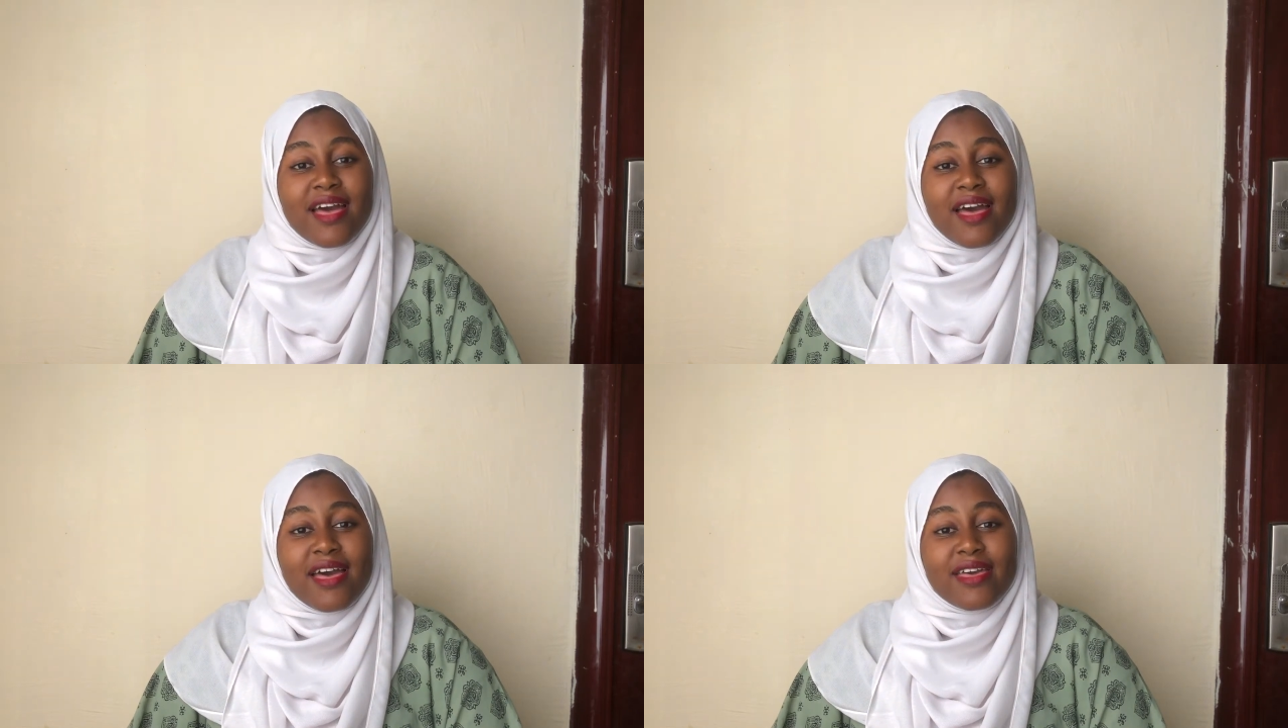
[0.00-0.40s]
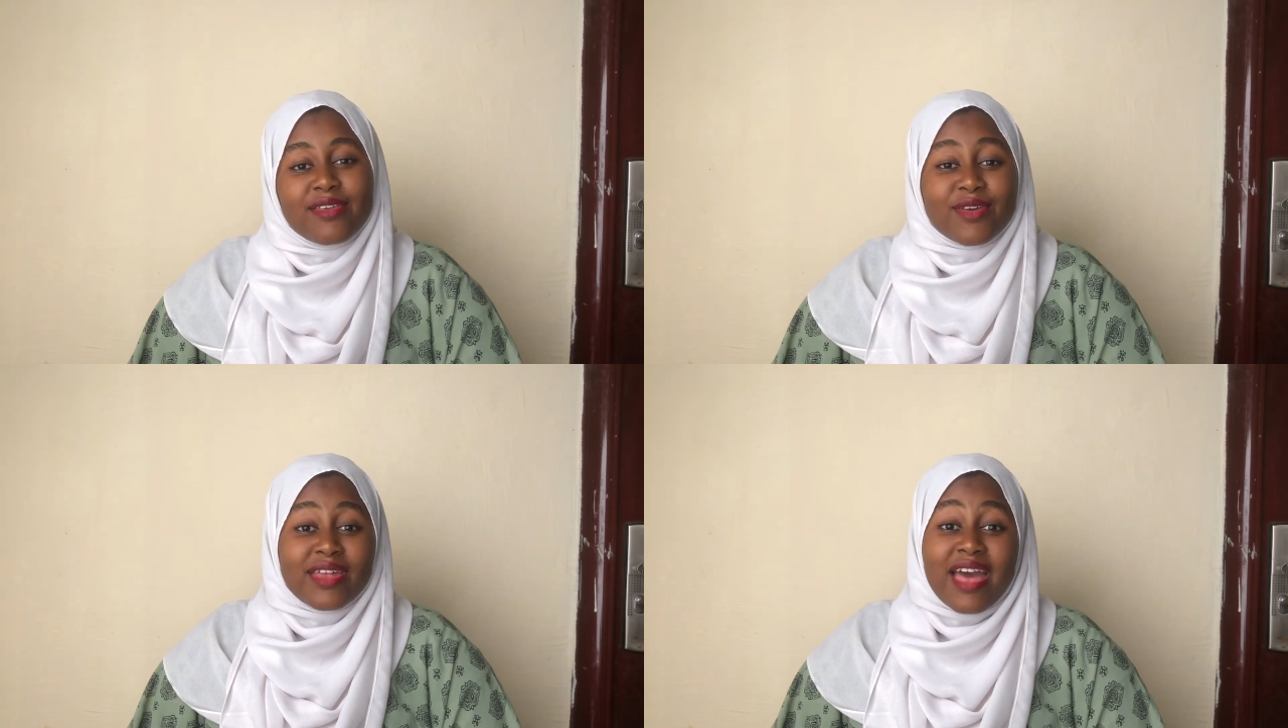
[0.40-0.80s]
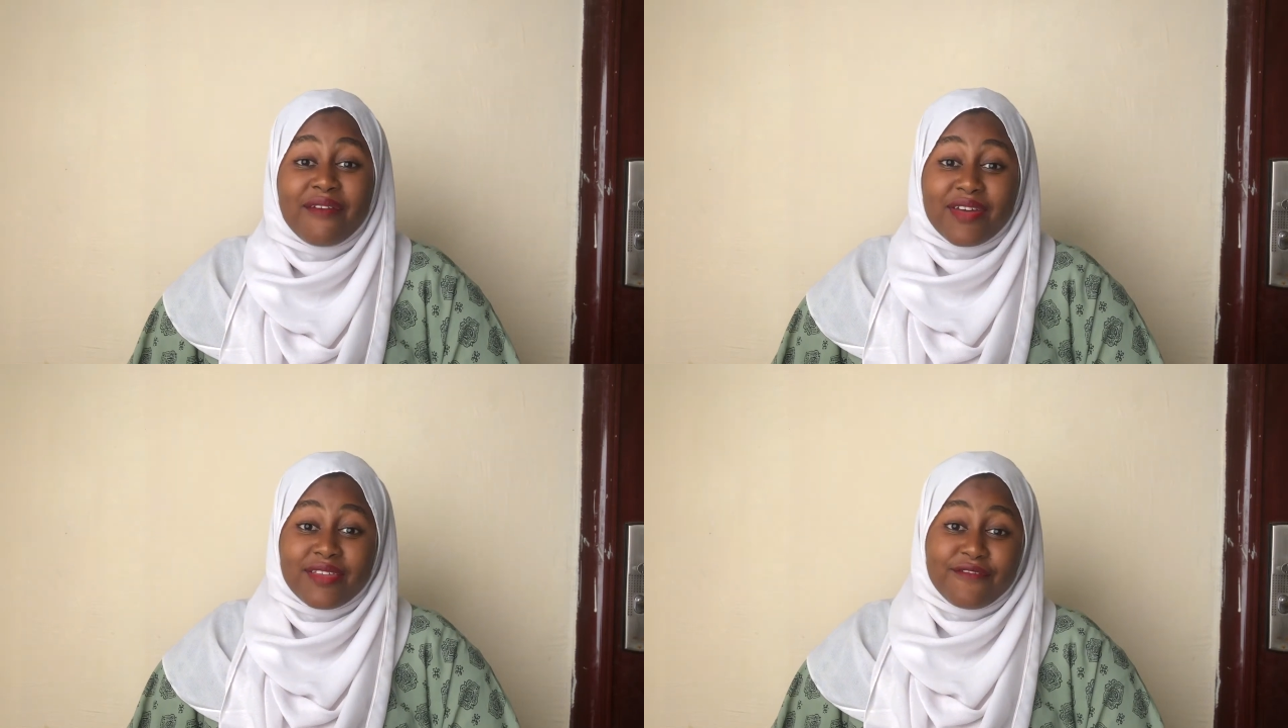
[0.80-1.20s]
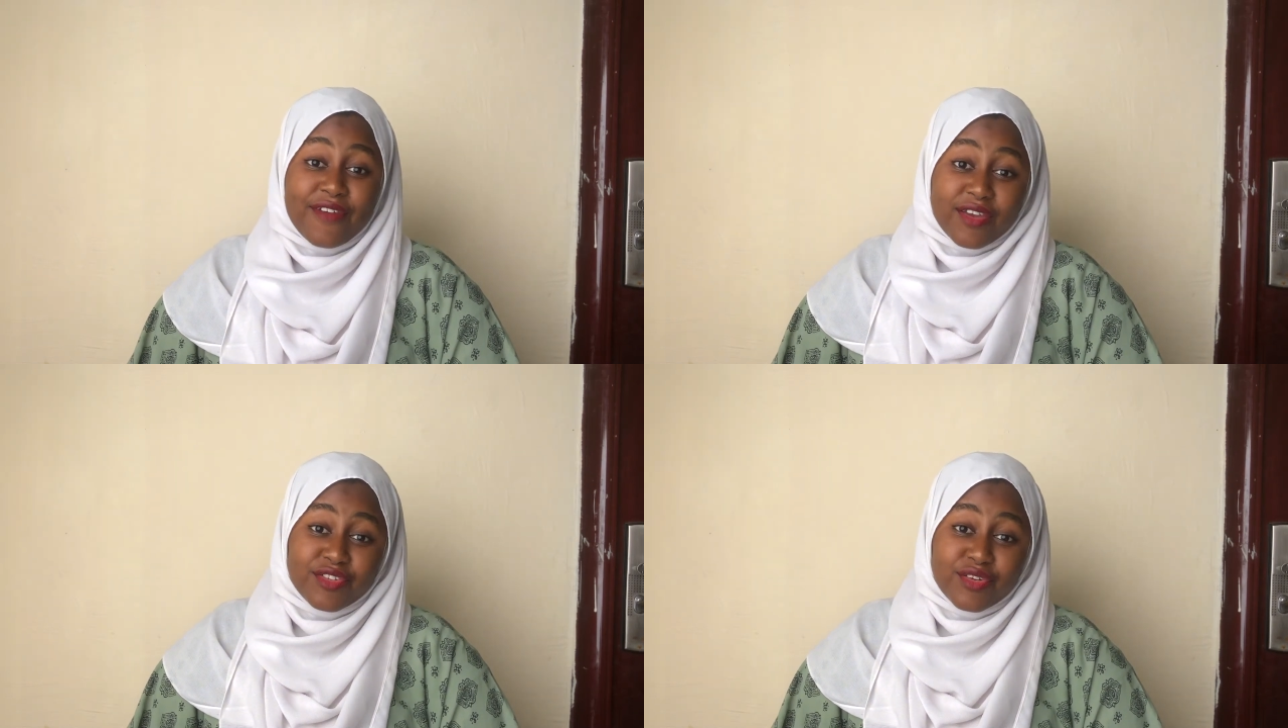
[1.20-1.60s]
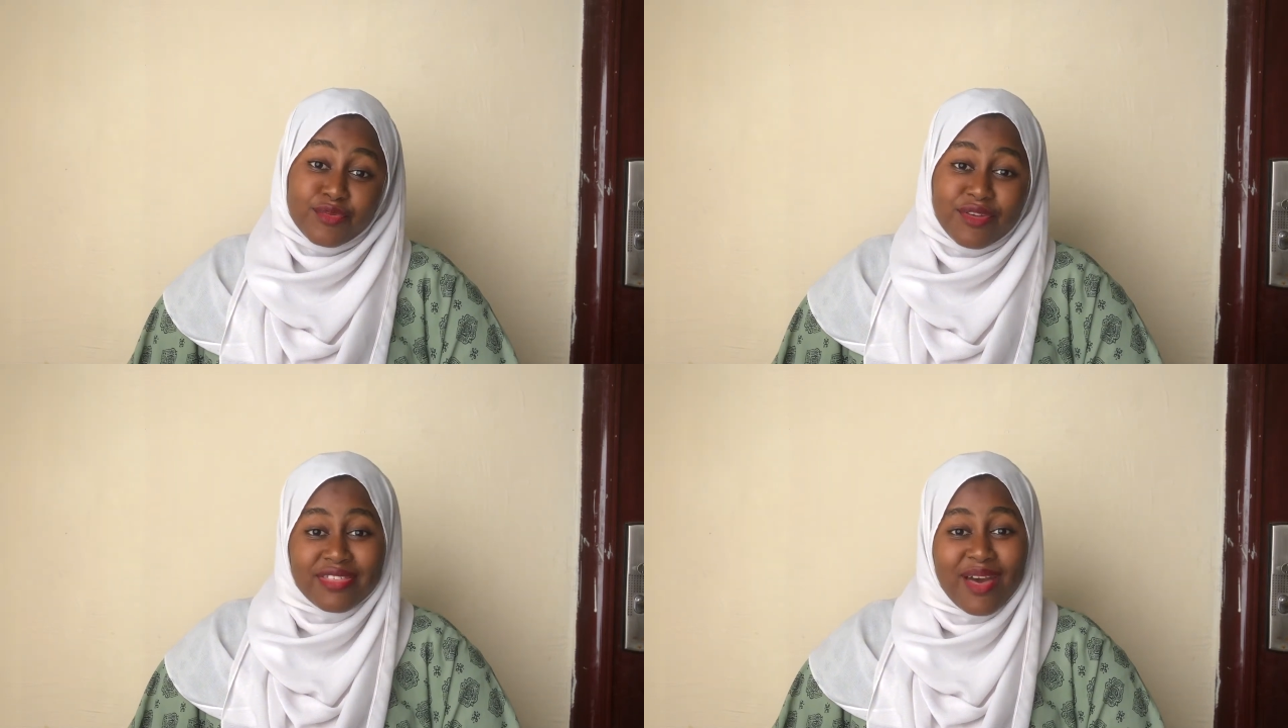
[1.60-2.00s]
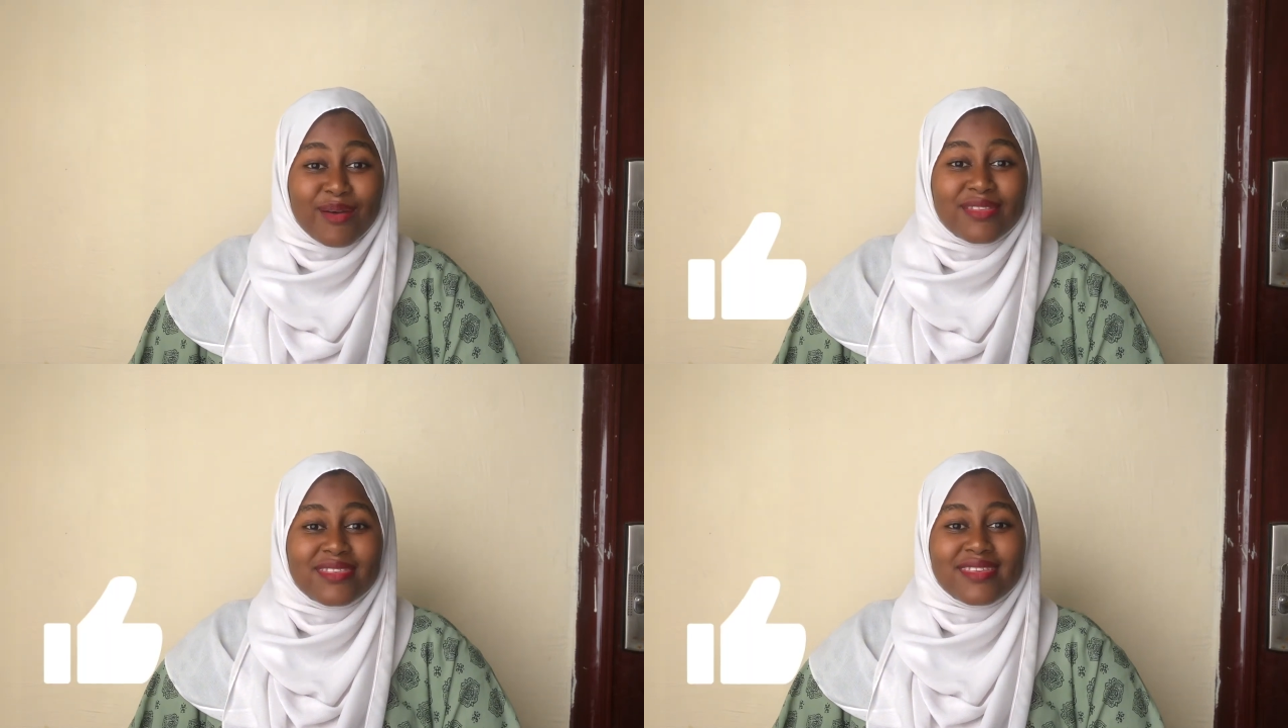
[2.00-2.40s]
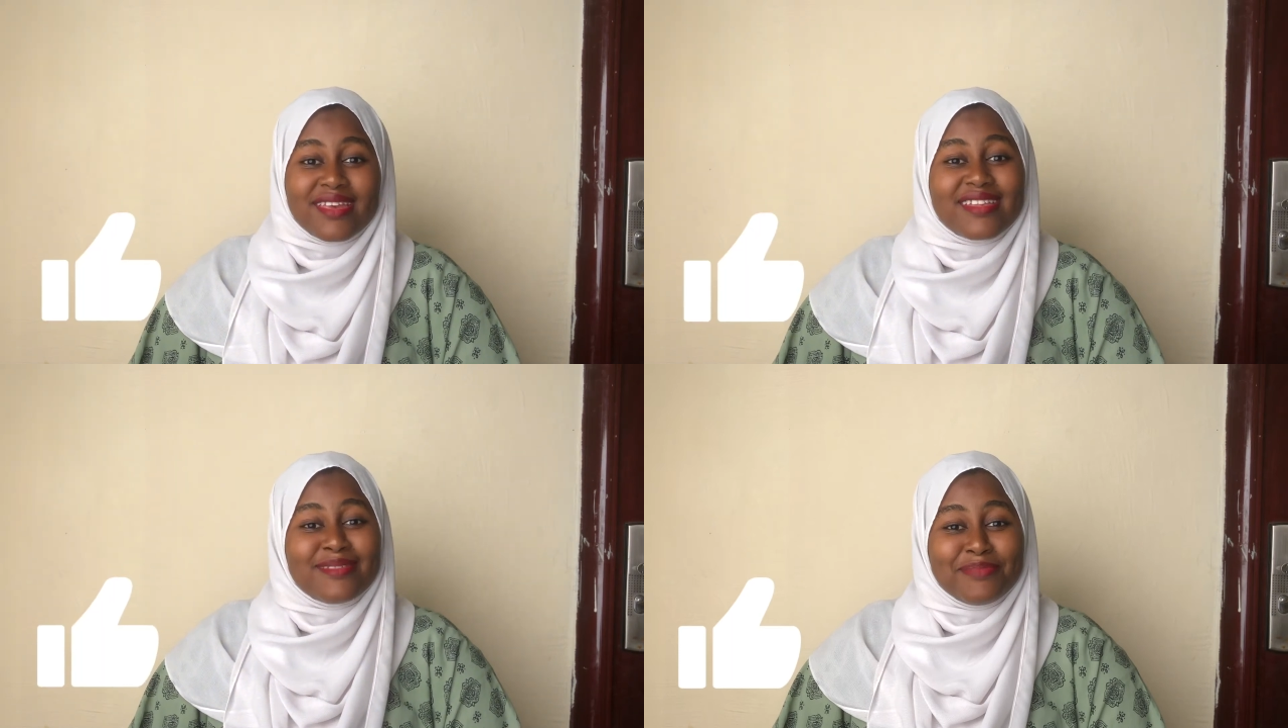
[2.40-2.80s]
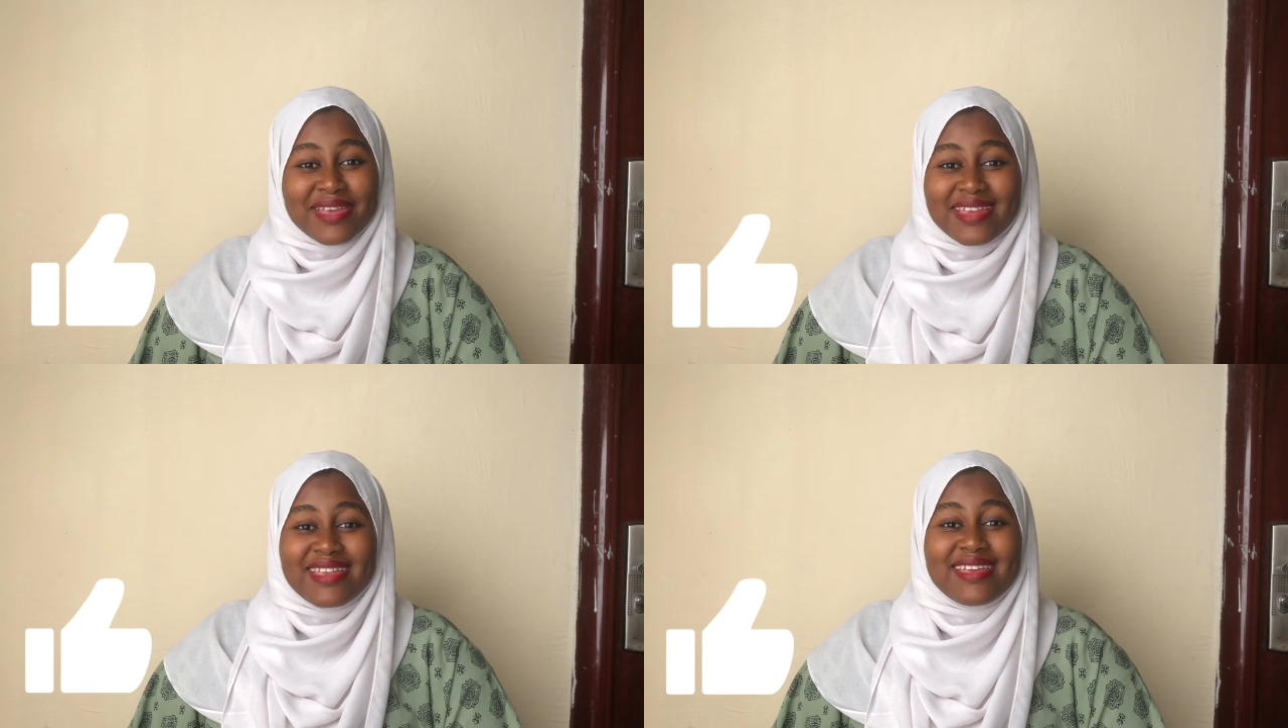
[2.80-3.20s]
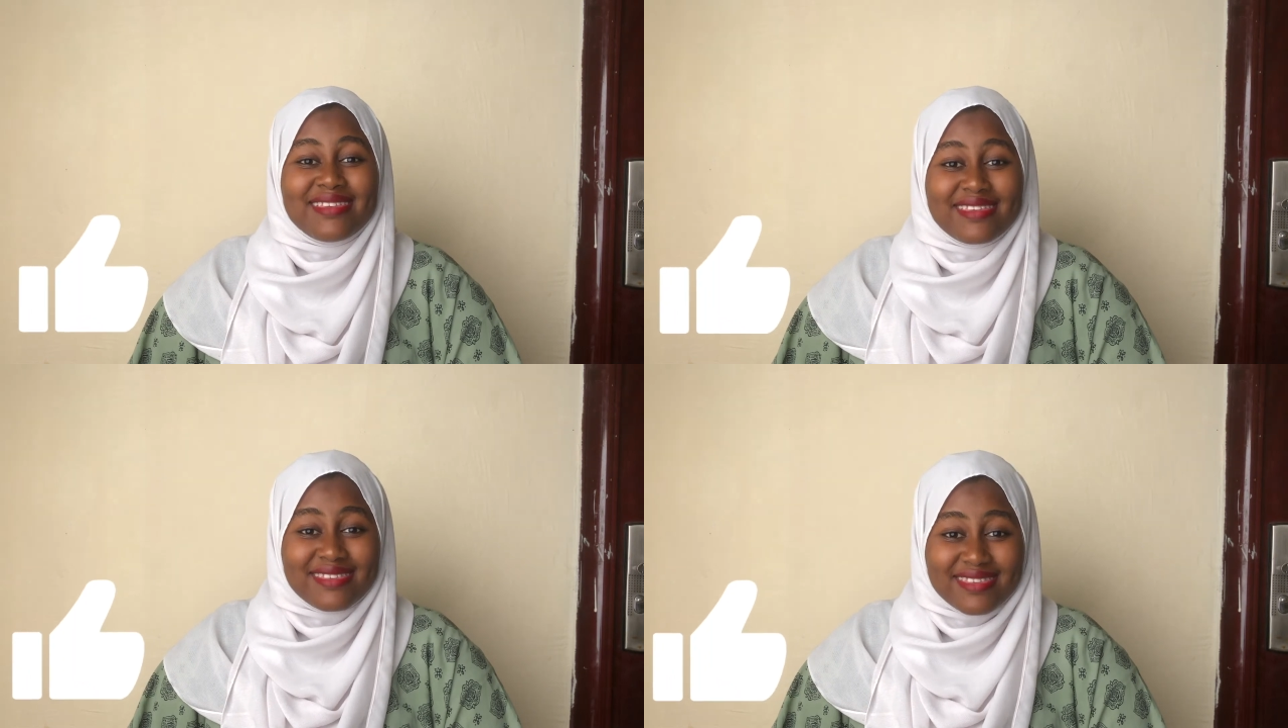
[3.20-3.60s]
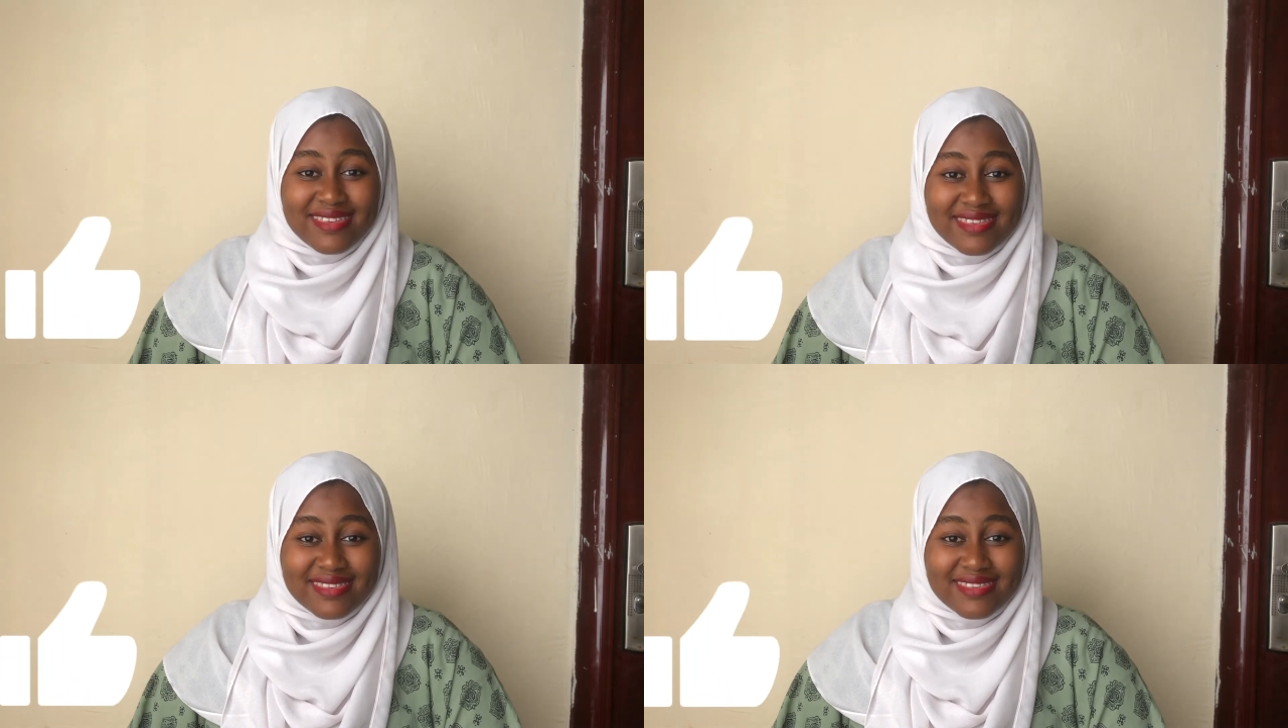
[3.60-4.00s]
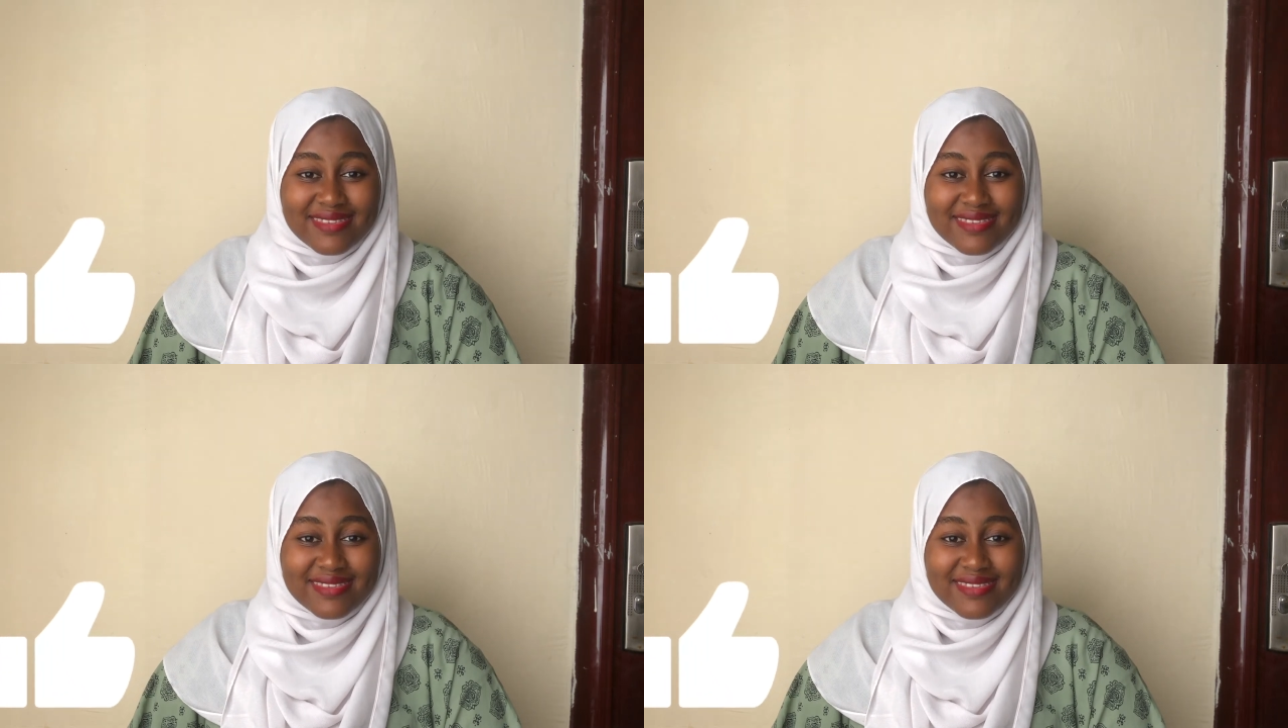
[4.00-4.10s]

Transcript: you can have an infection without it being a disease.